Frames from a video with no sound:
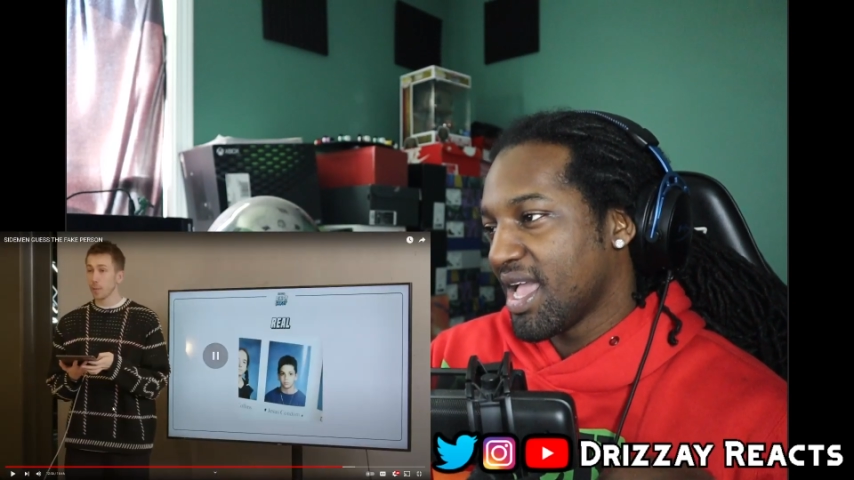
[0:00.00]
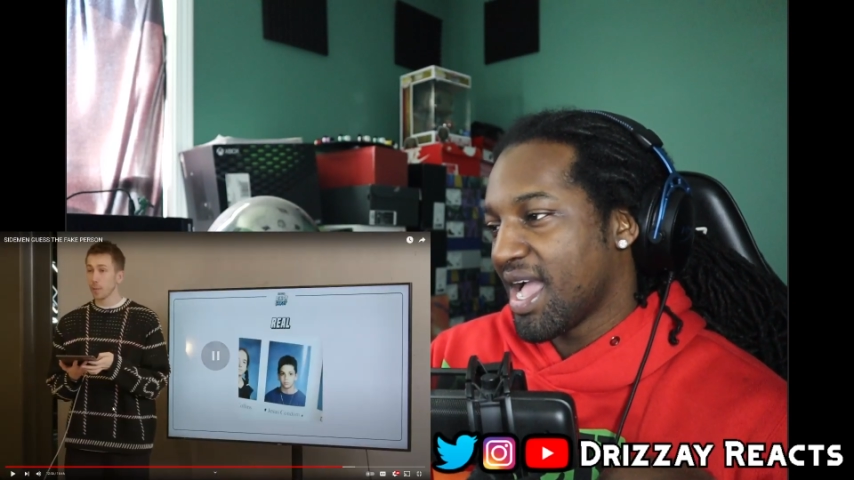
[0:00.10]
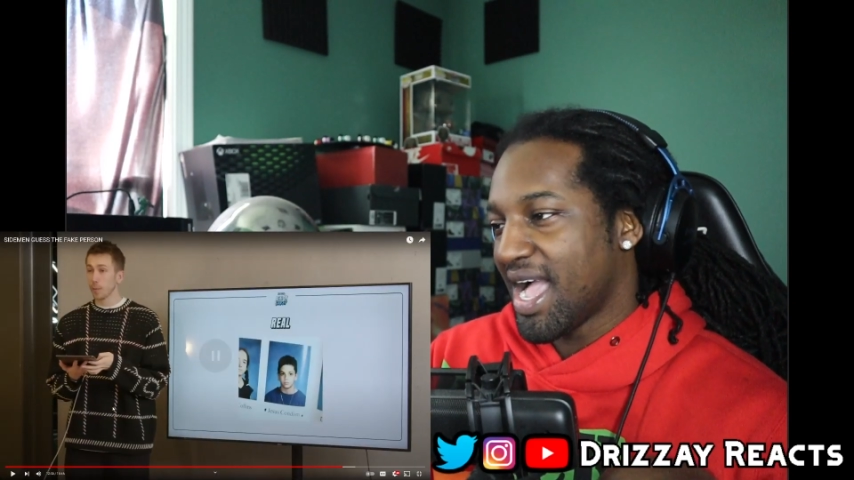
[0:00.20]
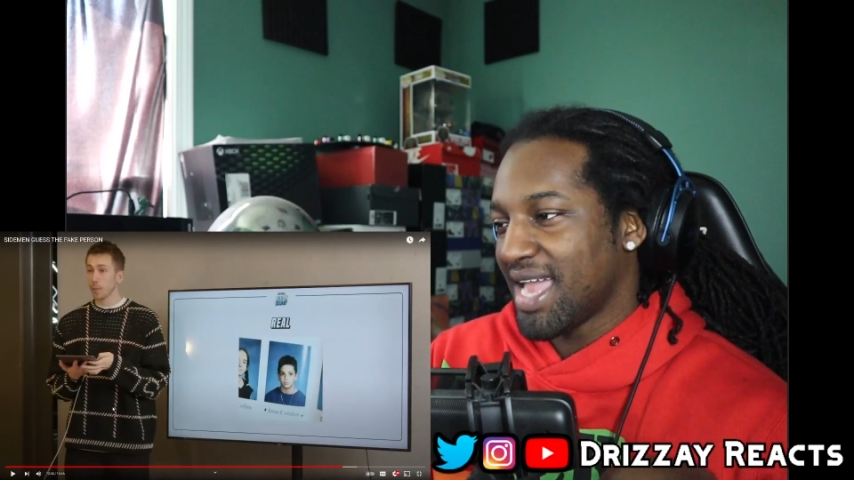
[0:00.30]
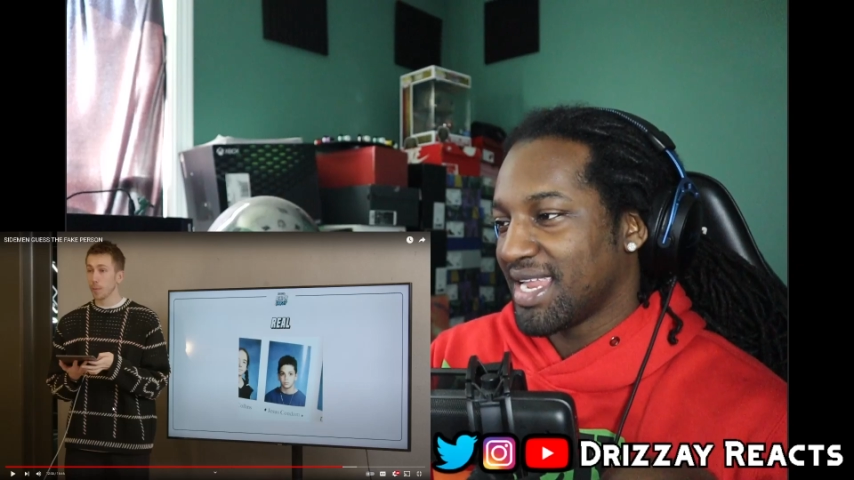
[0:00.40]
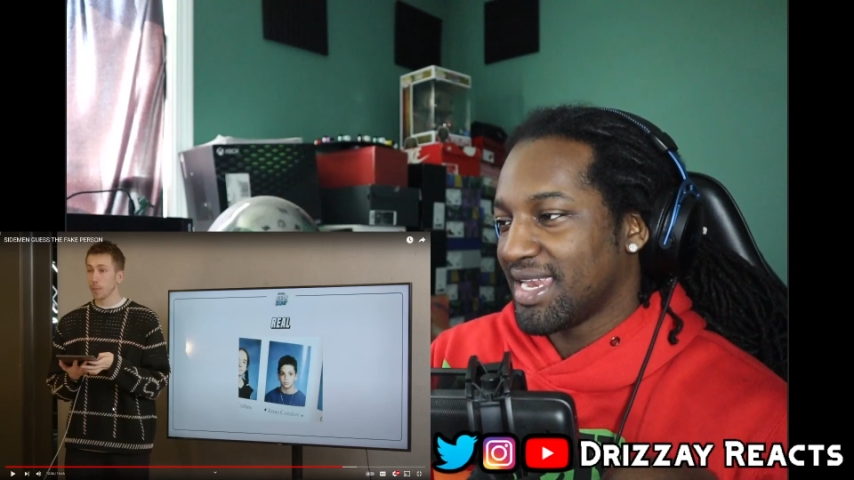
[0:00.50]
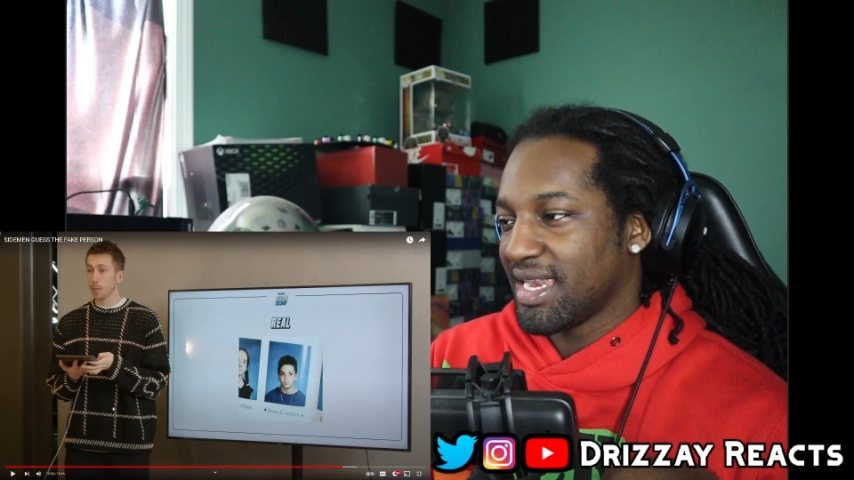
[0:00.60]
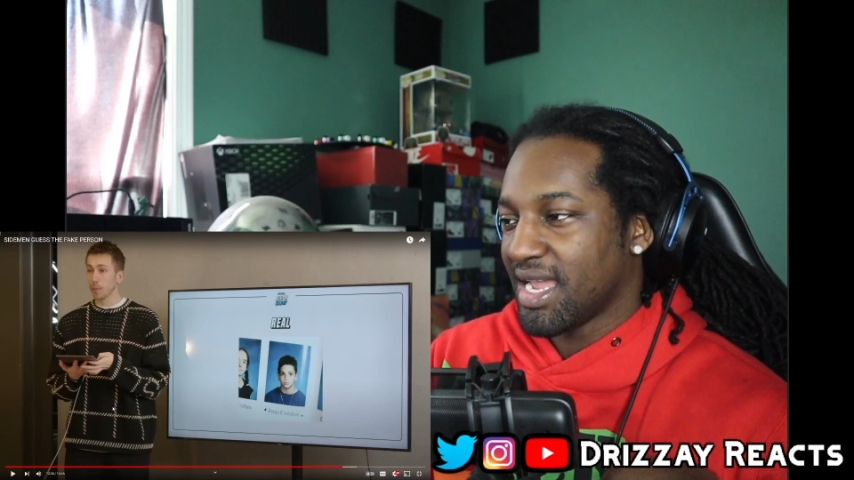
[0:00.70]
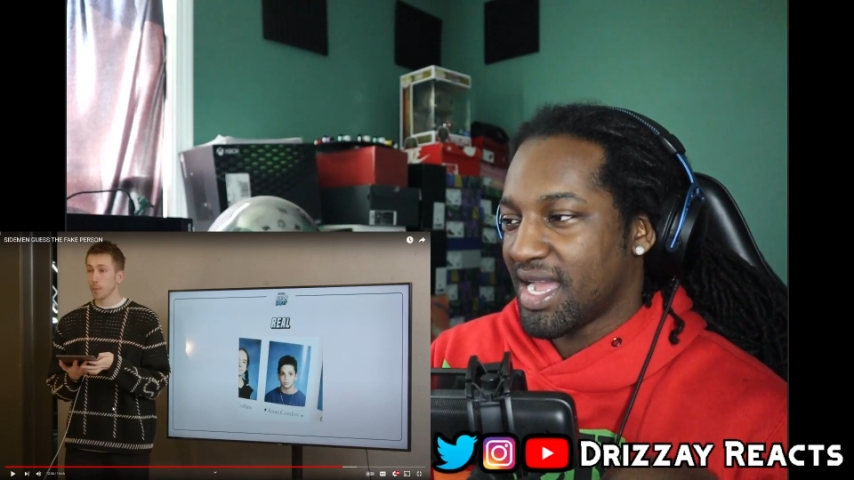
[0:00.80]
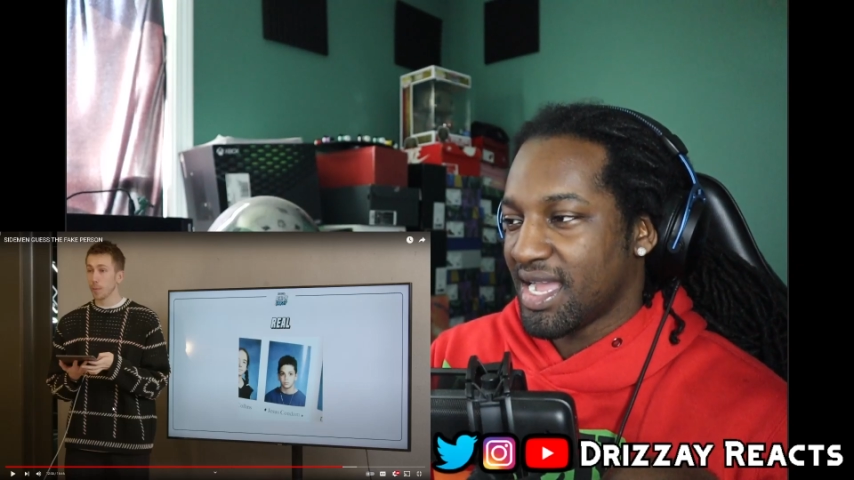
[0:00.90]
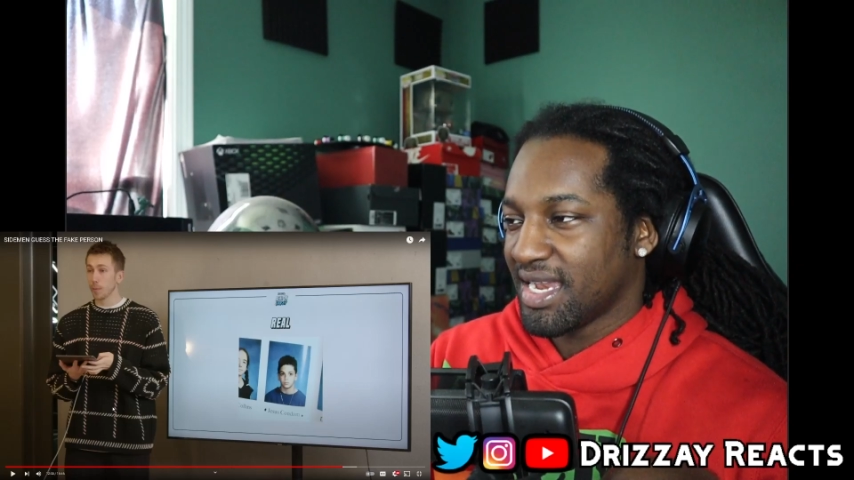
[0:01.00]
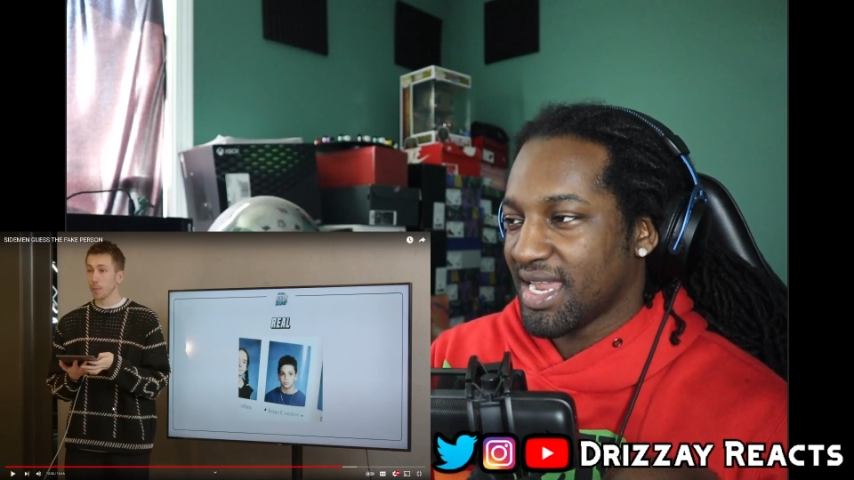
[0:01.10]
I did not,